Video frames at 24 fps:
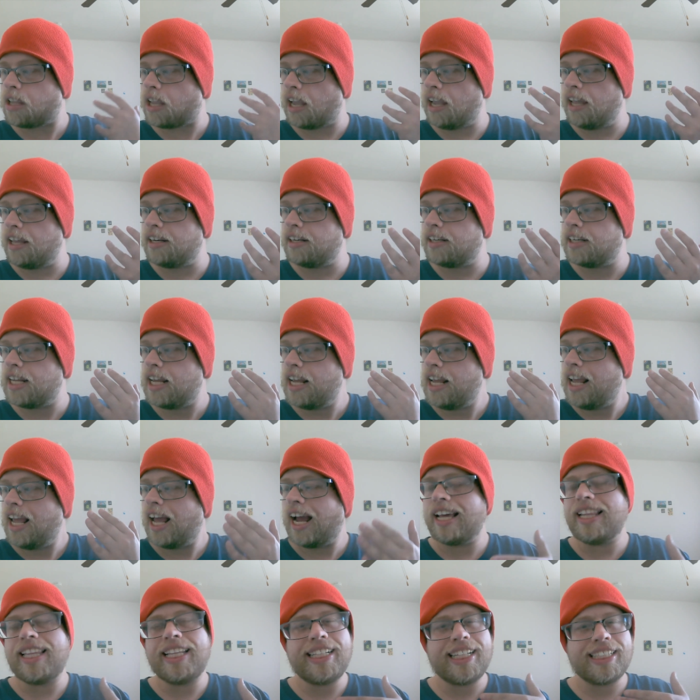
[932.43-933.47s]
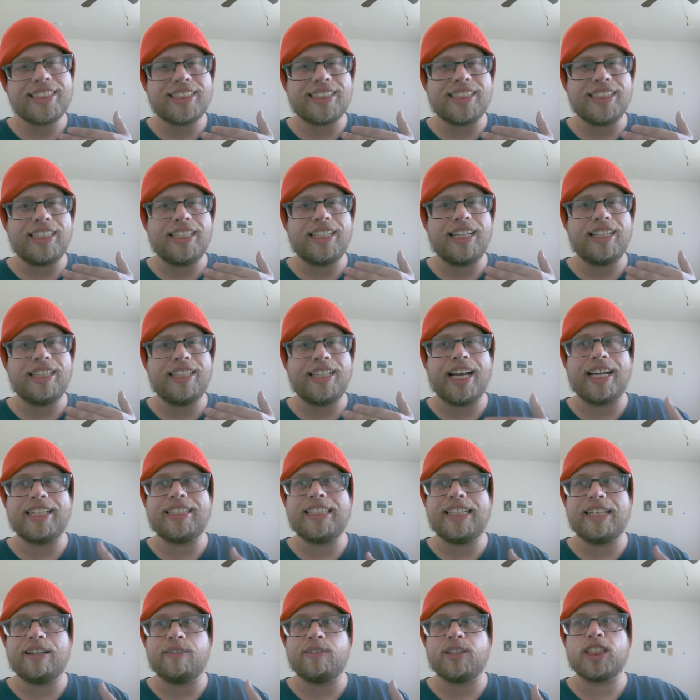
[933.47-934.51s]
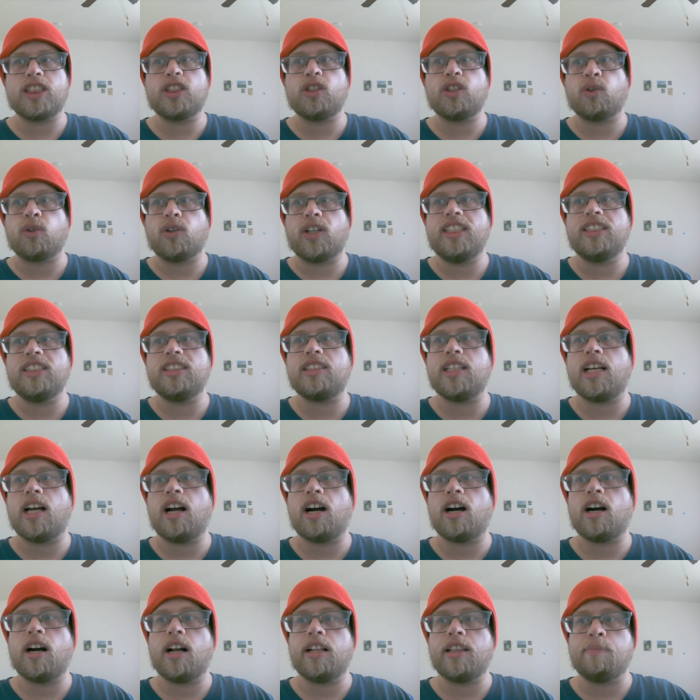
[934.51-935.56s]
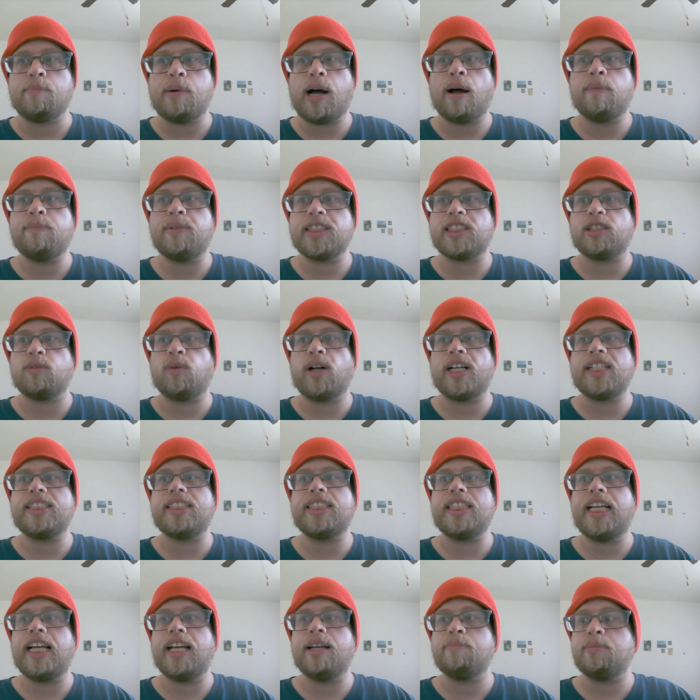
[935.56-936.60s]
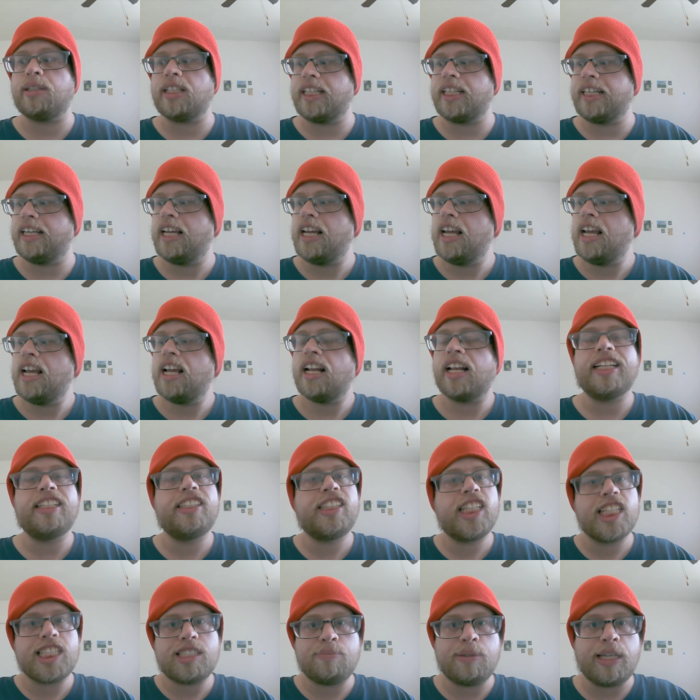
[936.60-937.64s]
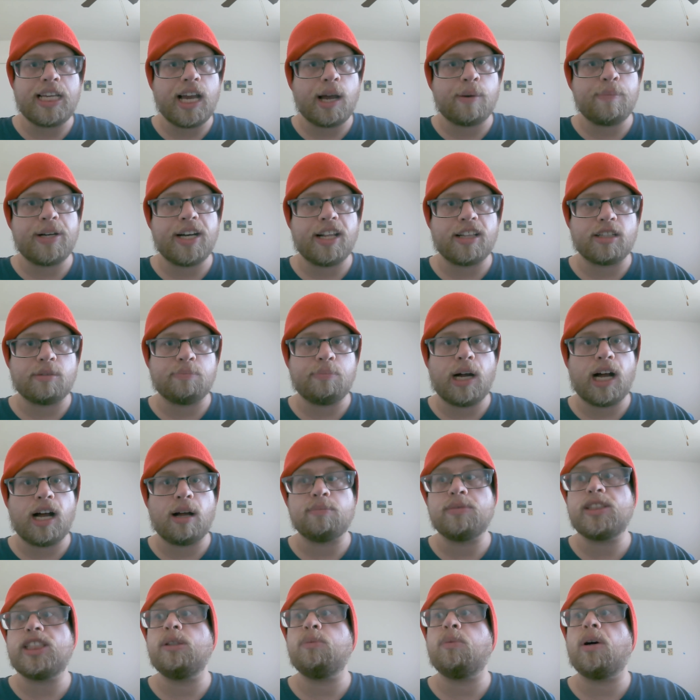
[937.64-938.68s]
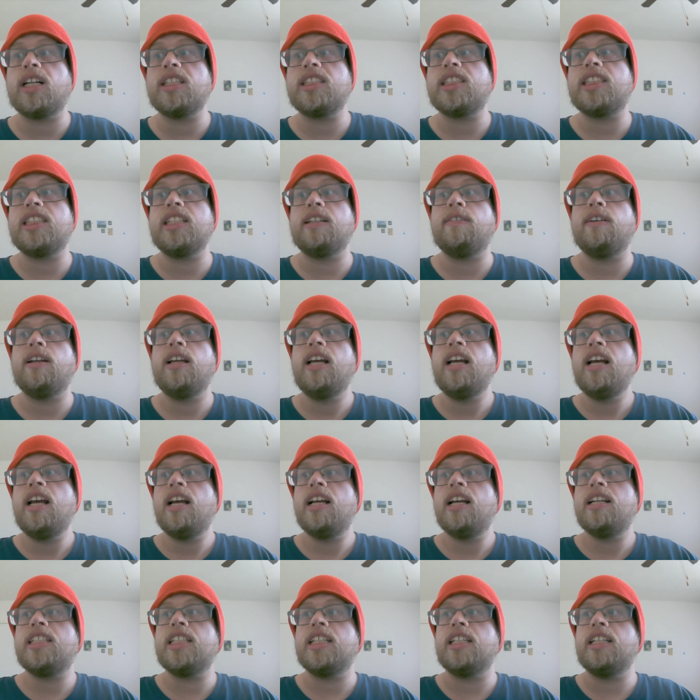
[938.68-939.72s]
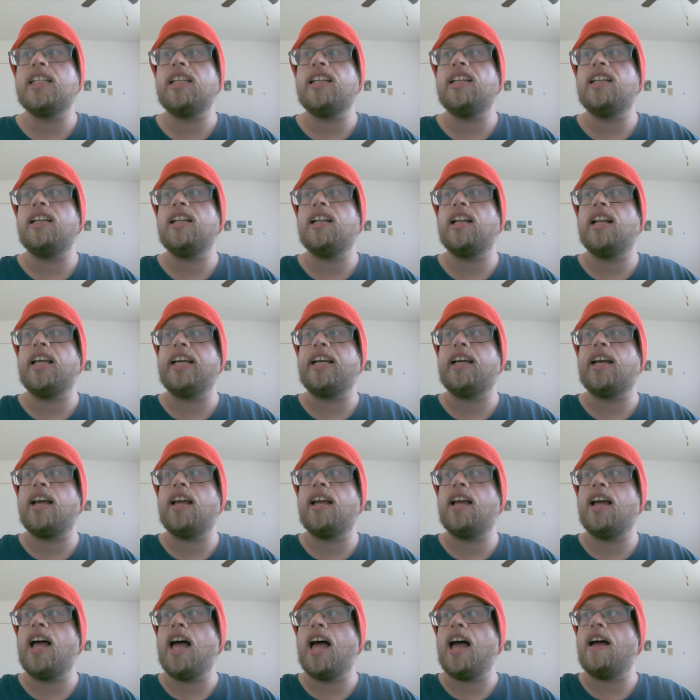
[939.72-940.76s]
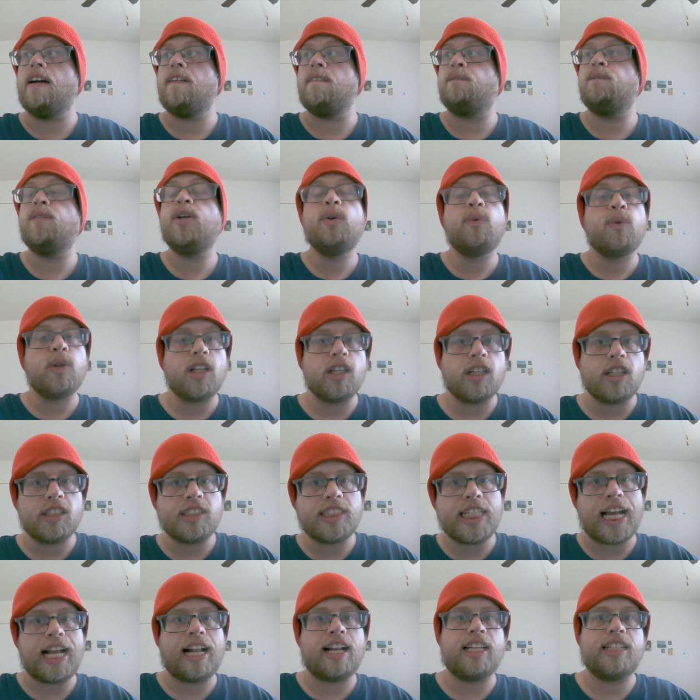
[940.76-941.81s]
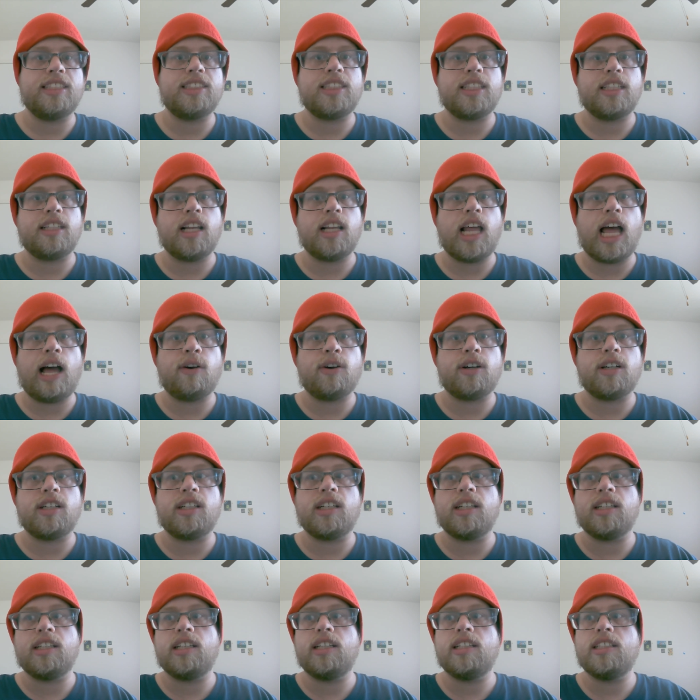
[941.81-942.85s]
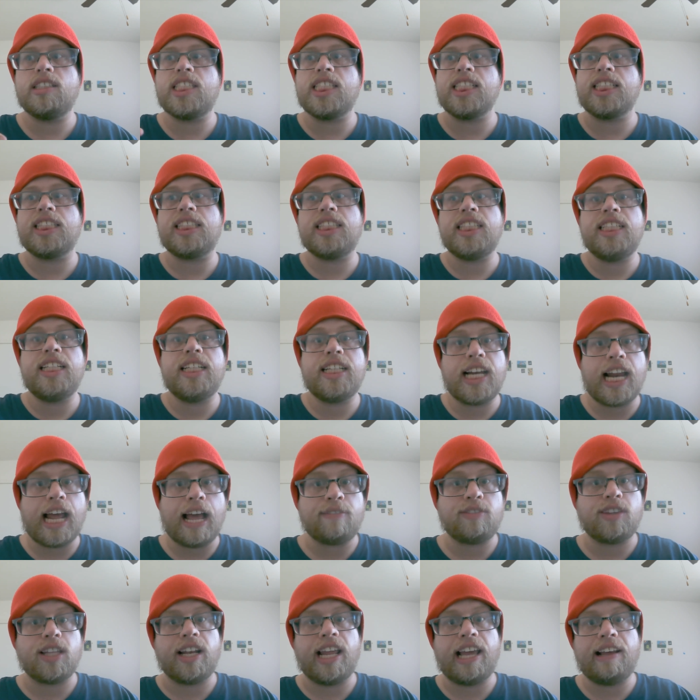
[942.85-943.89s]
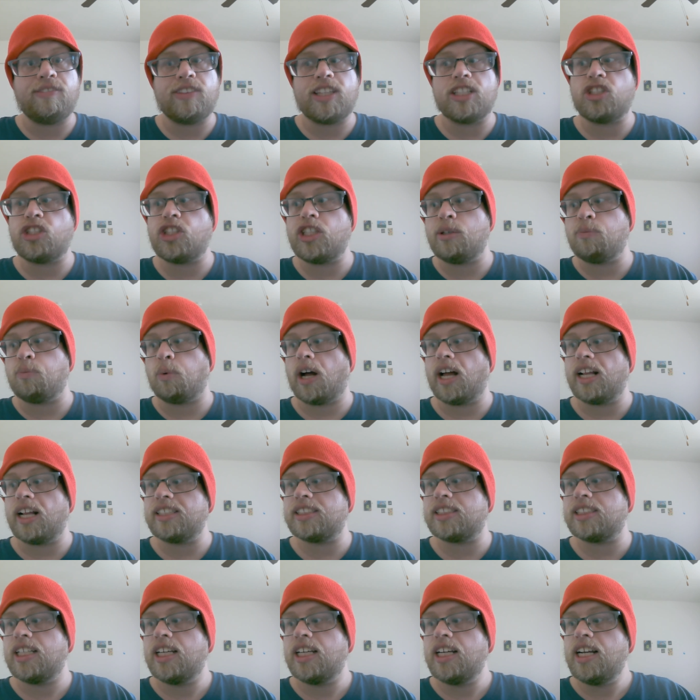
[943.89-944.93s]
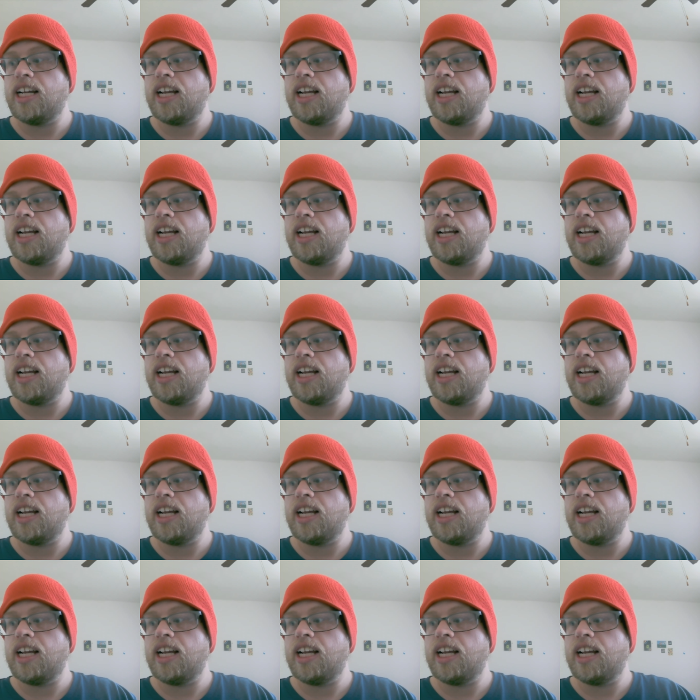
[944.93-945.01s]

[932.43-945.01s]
And I think that's the the idea of the story is her, the mom doesn't want to see Emily like just become another mom. She wants to to like uh, fuel her talents and allow her to succeed and have the life that she wants,